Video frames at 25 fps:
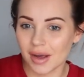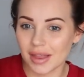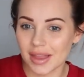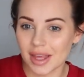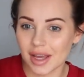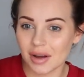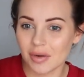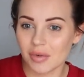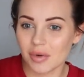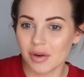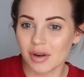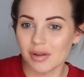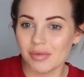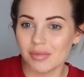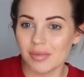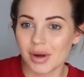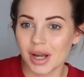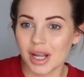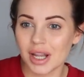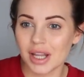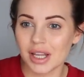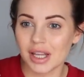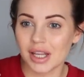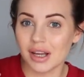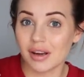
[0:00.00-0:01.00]
I think one of
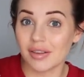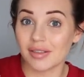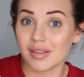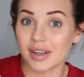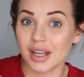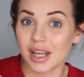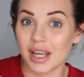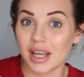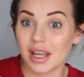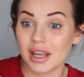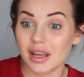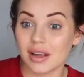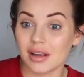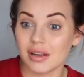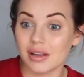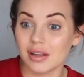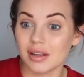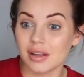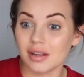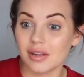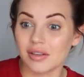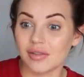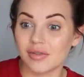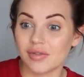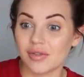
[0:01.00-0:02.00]
my lovely
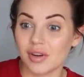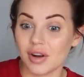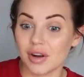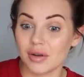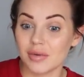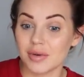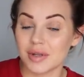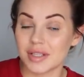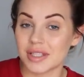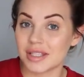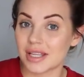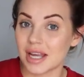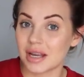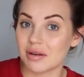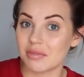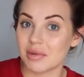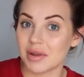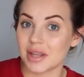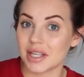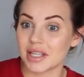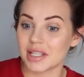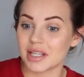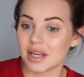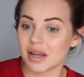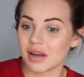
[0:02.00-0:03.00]
followers sent
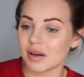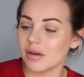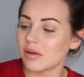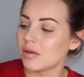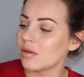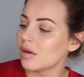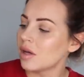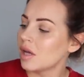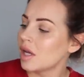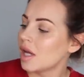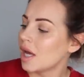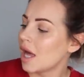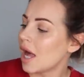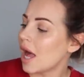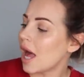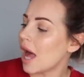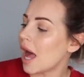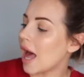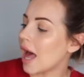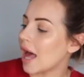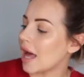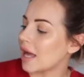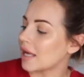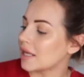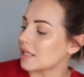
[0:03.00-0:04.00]
me the deal,
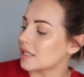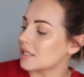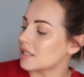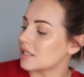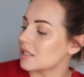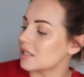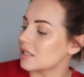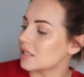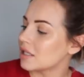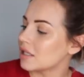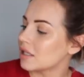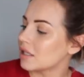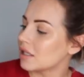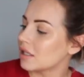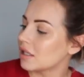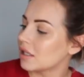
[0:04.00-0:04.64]
and